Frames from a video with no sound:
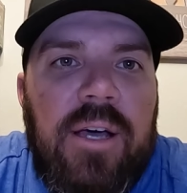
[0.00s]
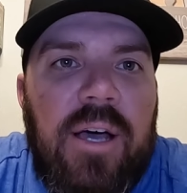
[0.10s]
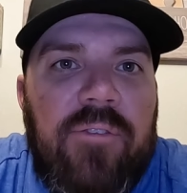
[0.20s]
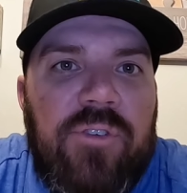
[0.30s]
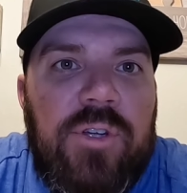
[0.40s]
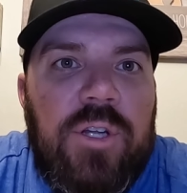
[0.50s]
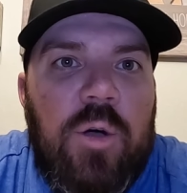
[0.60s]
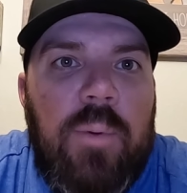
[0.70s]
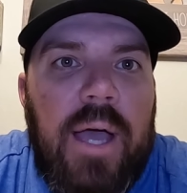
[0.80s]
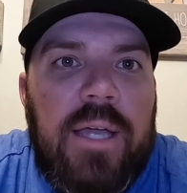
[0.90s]
uh, for you to
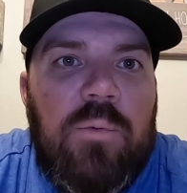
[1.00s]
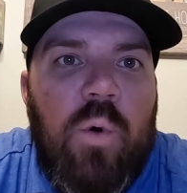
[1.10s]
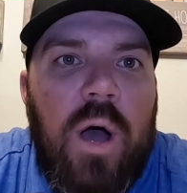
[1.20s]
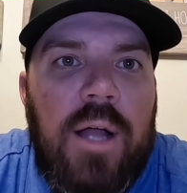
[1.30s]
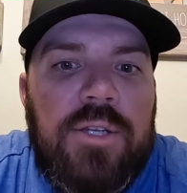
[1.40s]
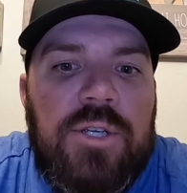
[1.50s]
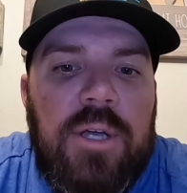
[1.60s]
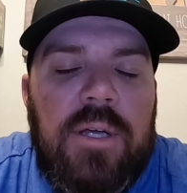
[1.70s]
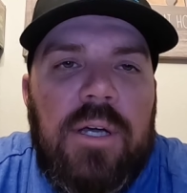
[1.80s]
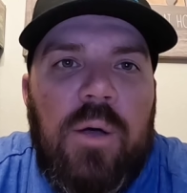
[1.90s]
go back and watch.
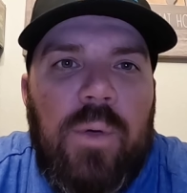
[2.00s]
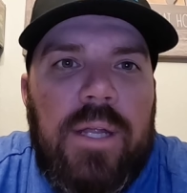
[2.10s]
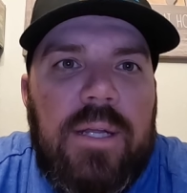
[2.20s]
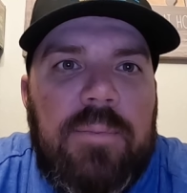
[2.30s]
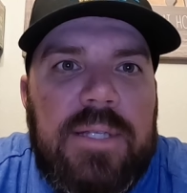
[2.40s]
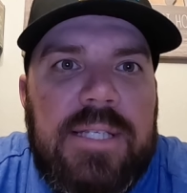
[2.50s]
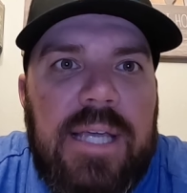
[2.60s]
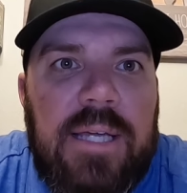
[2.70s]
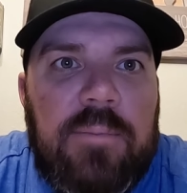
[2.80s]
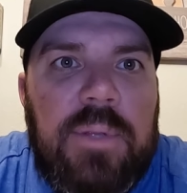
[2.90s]
Uh, we ended up in
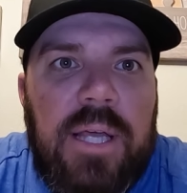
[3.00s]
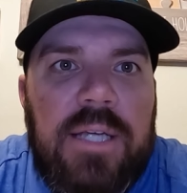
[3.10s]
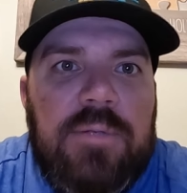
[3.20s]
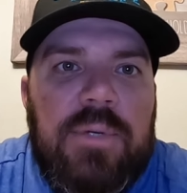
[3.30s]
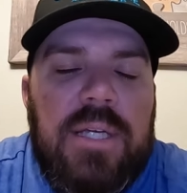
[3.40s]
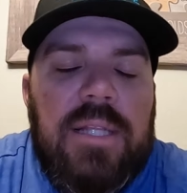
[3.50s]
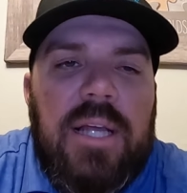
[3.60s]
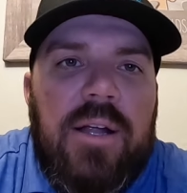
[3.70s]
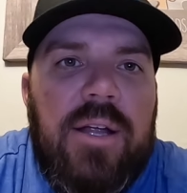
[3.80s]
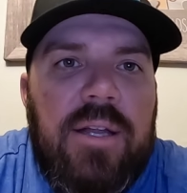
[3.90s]
second place, me and
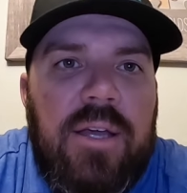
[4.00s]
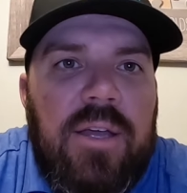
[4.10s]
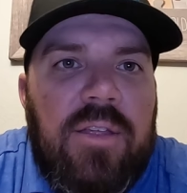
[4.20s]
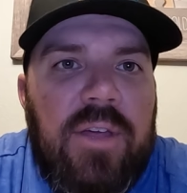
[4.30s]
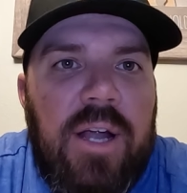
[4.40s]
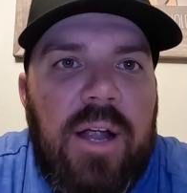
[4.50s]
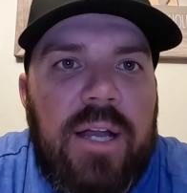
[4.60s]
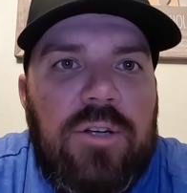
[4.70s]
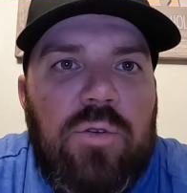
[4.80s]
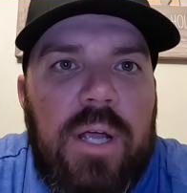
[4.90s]
Laren there,
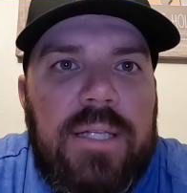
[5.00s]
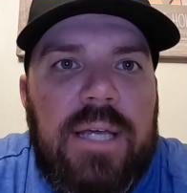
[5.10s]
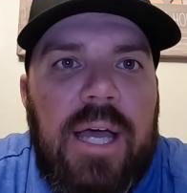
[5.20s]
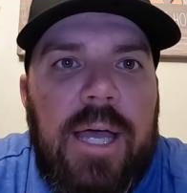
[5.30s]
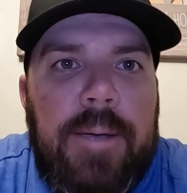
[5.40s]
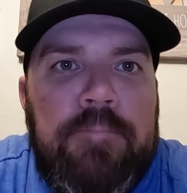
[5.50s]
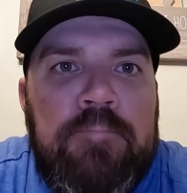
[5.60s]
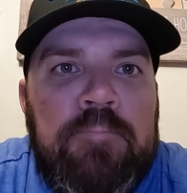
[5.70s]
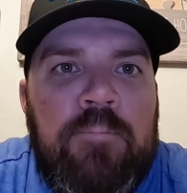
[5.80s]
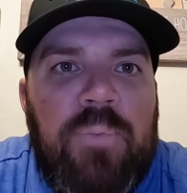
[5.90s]
had a great time.
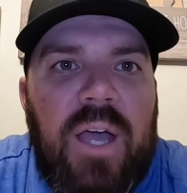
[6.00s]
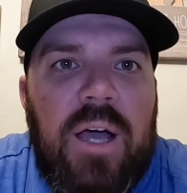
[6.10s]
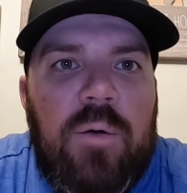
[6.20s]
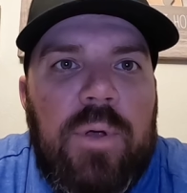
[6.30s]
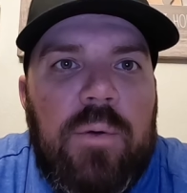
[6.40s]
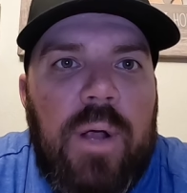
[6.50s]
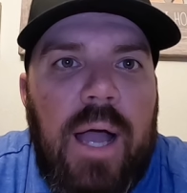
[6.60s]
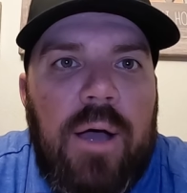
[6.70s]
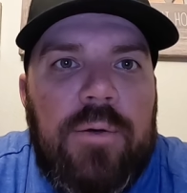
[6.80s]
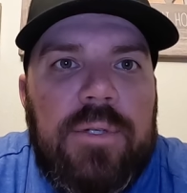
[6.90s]
Uh, we were
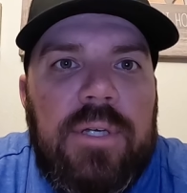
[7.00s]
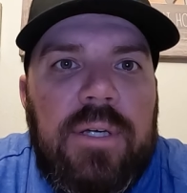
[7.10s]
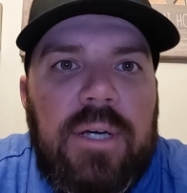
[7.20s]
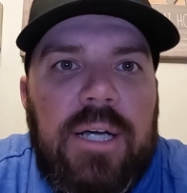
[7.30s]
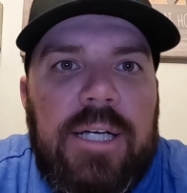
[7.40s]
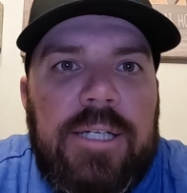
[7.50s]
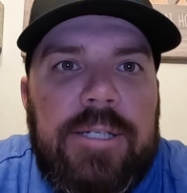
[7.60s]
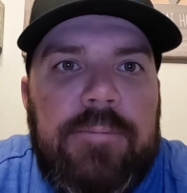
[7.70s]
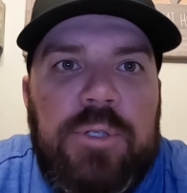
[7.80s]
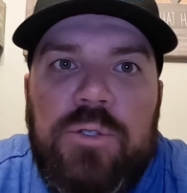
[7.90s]
out
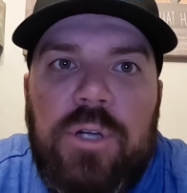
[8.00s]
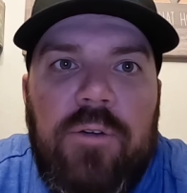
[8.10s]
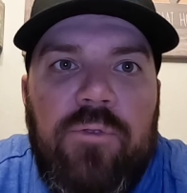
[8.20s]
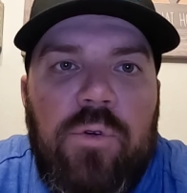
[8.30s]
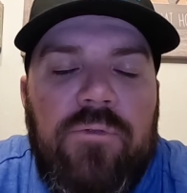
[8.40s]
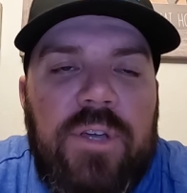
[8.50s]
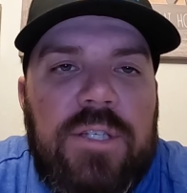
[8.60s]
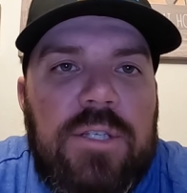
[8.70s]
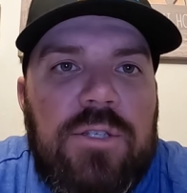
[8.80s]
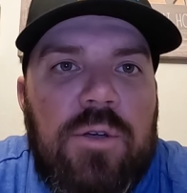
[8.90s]
um, using our
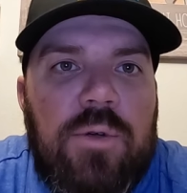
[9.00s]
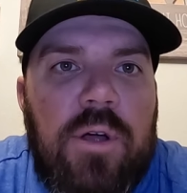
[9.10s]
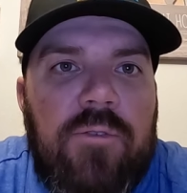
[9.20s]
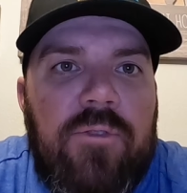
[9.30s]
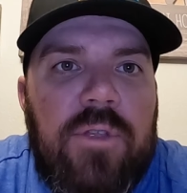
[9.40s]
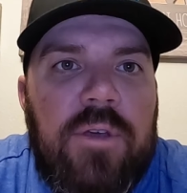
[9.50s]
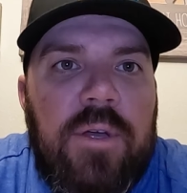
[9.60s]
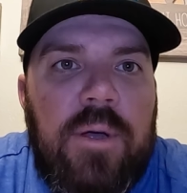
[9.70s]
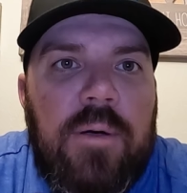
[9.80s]
forward-facing sonar for the